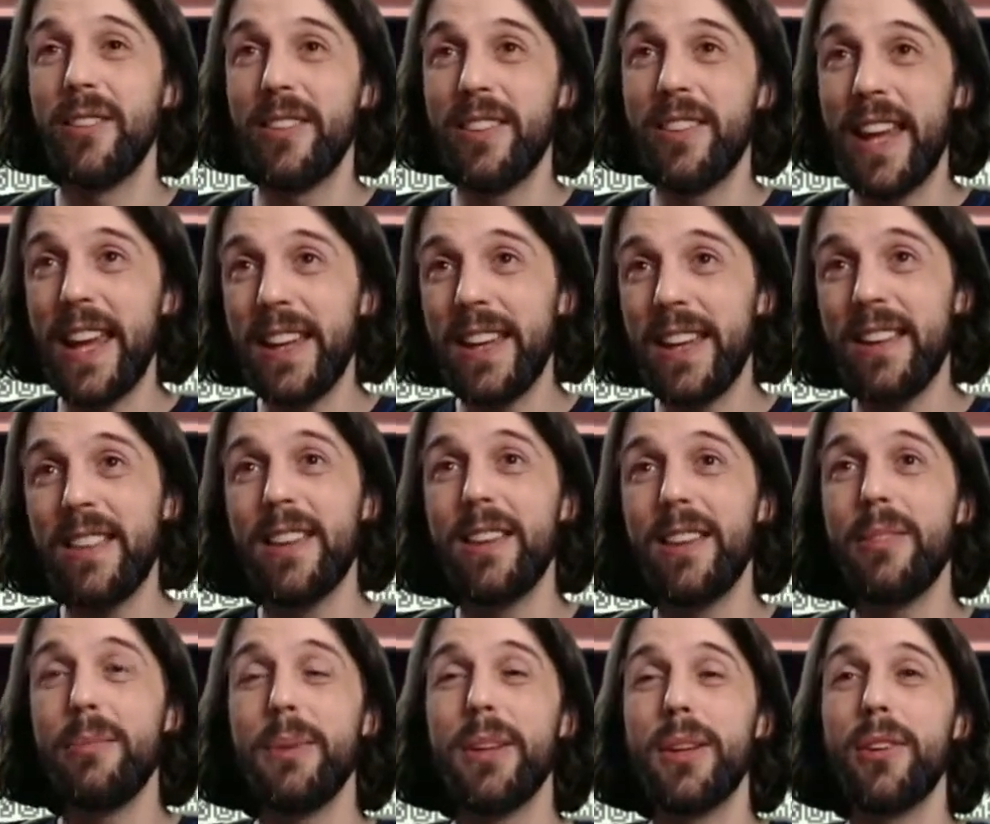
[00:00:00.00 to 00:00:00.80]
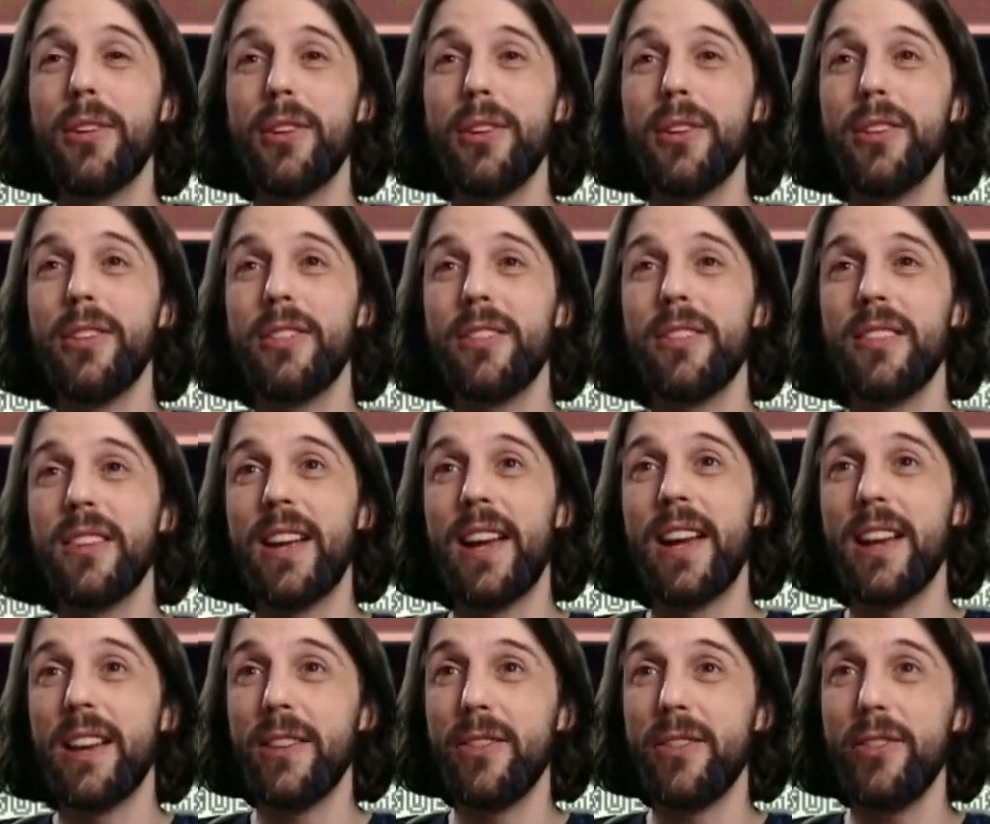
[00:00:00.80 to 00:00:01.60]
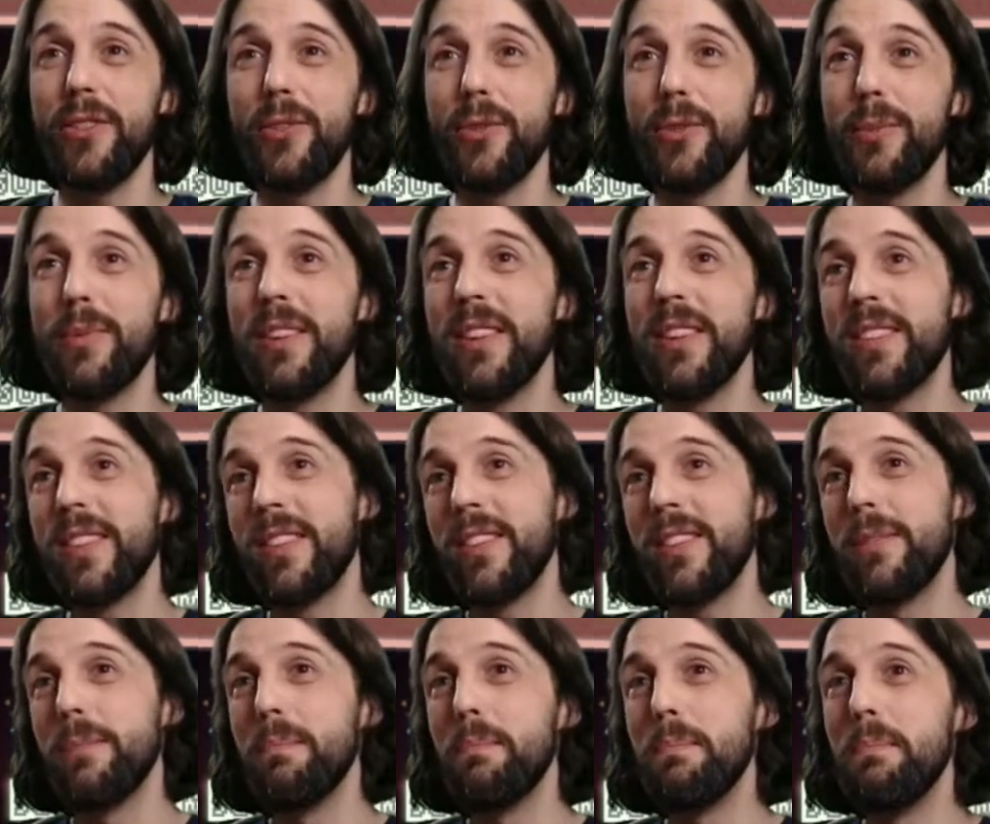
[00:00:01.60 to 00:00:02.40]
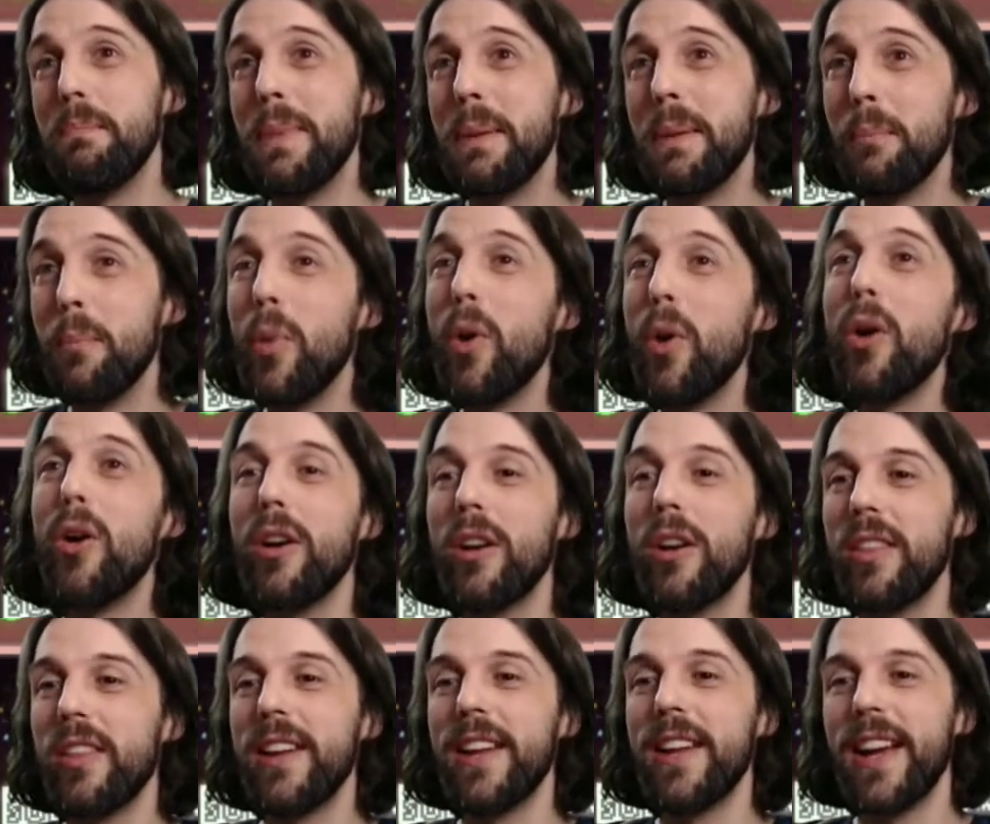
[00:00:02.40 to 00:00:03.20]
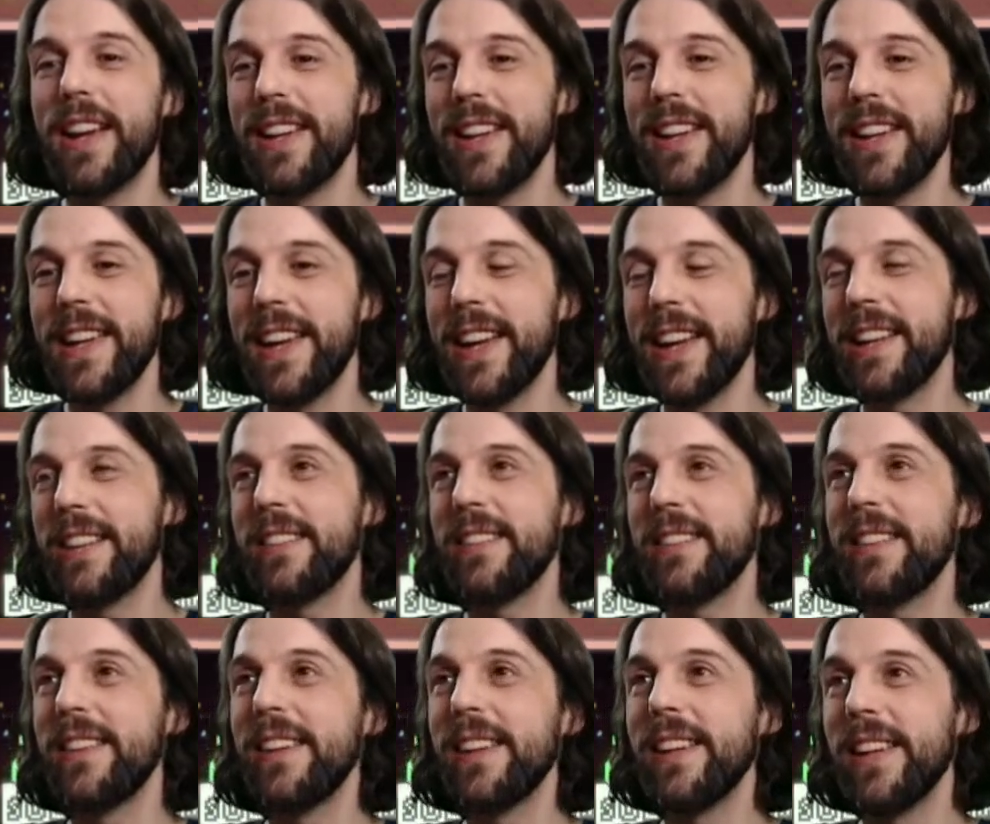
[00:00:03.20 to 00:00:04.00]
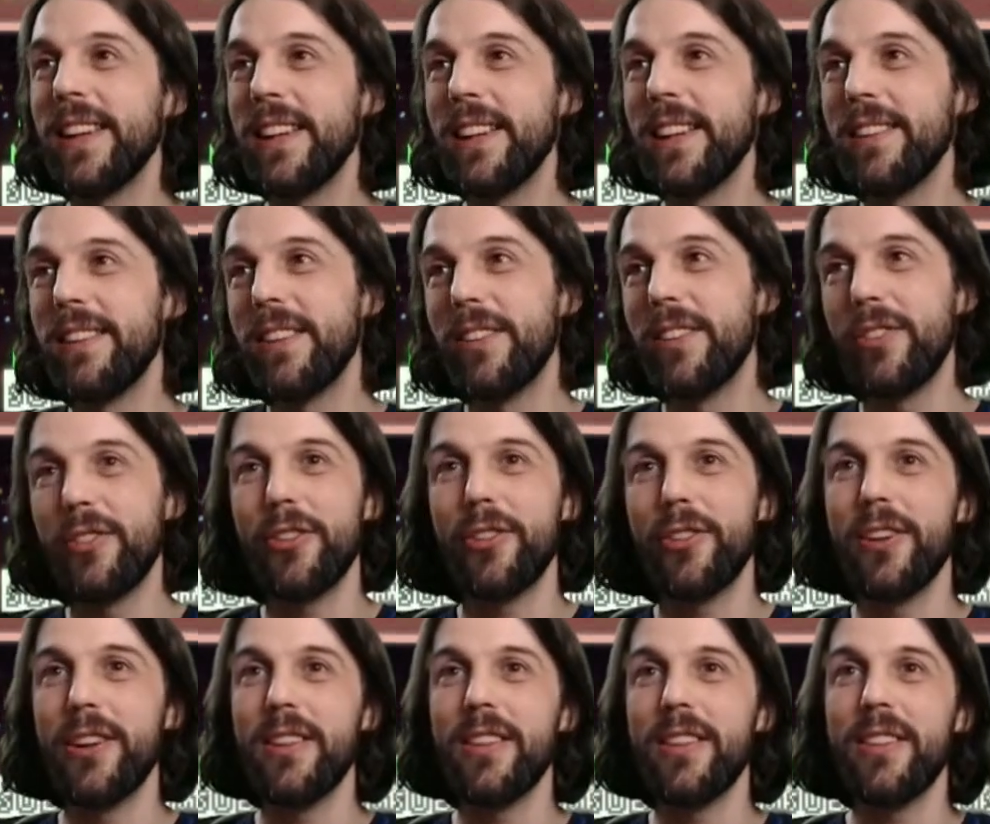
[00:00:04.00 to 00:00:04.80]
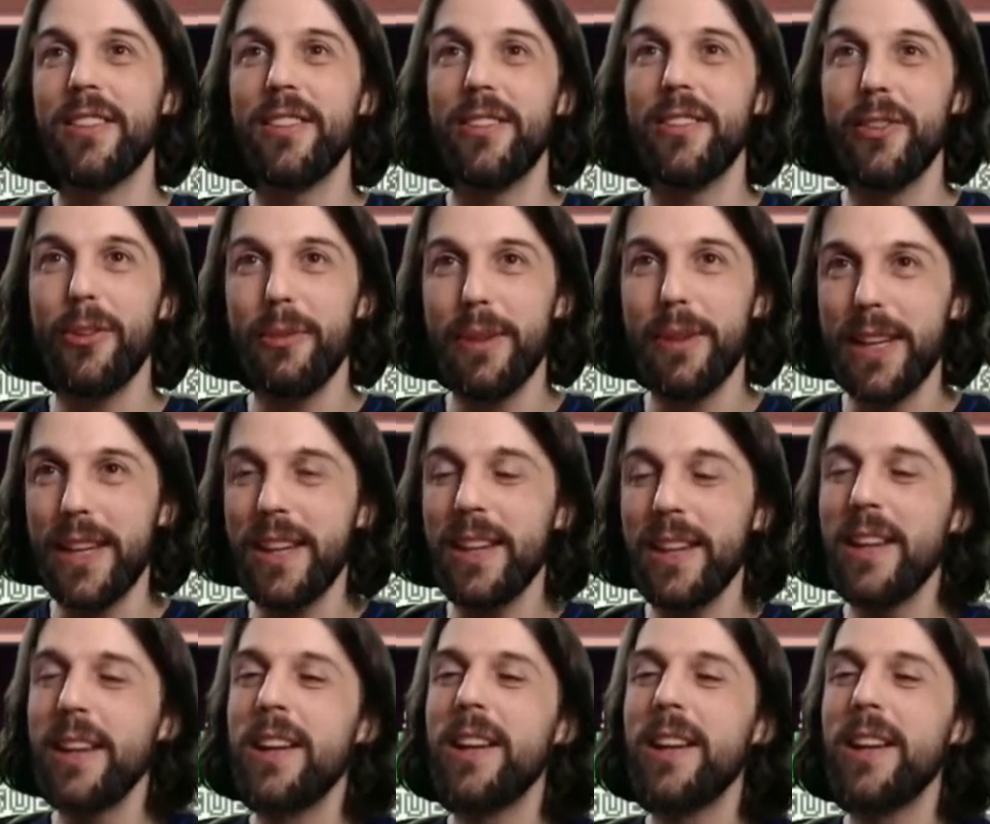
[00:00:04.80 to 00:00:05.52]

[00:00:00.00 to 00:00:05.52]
taking this, because I assume this is more than I can get in destroying this. So we